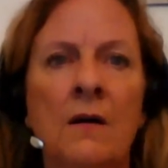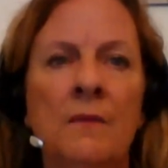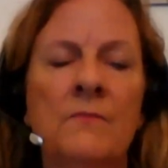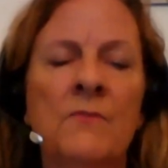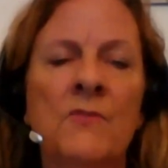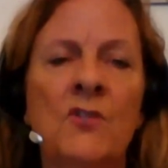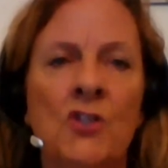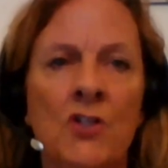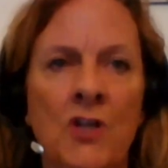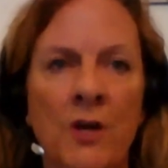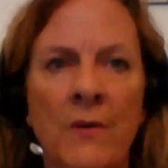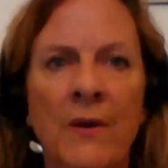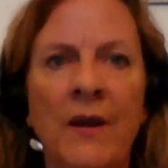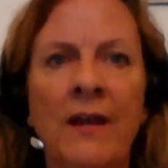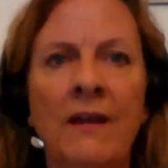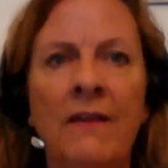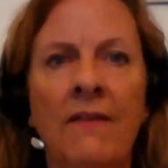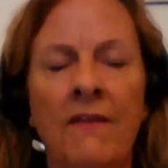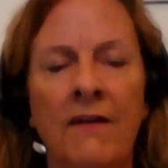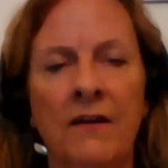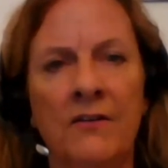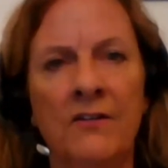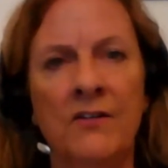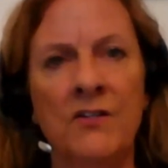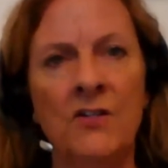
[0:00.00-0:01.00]
Showing
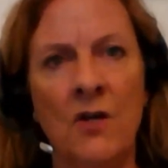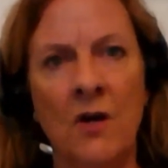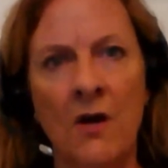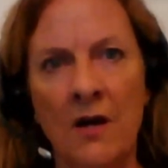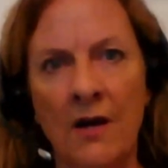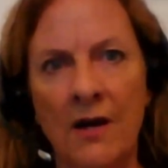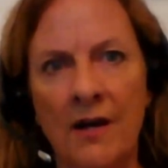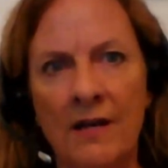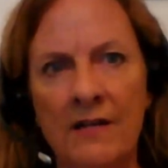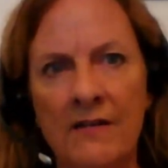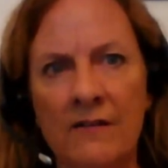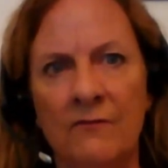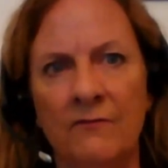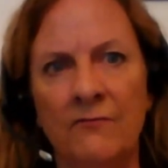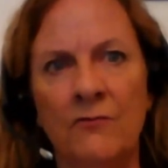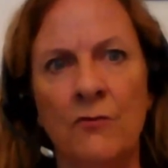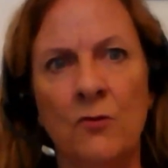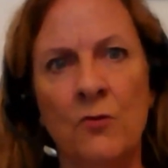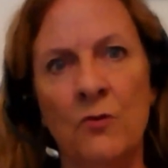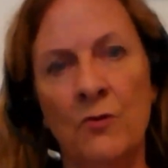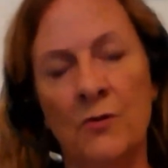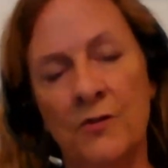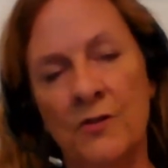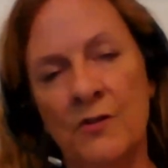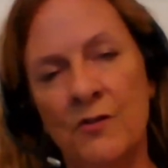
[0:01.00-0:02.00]
their ties, of
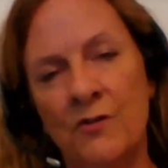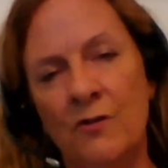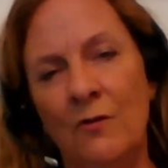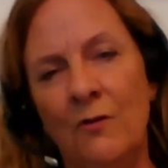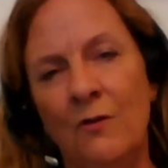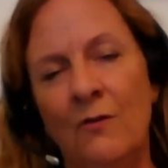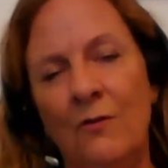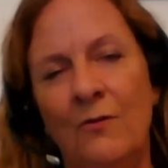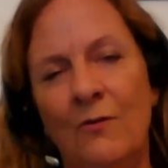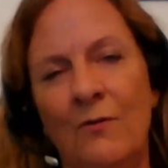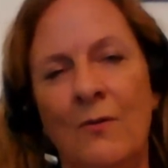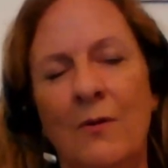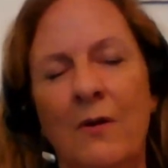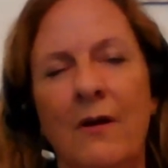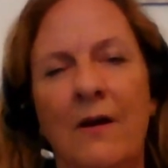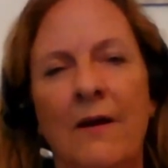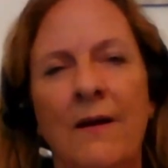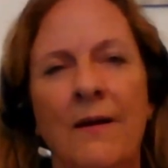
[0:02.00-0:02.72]
course, to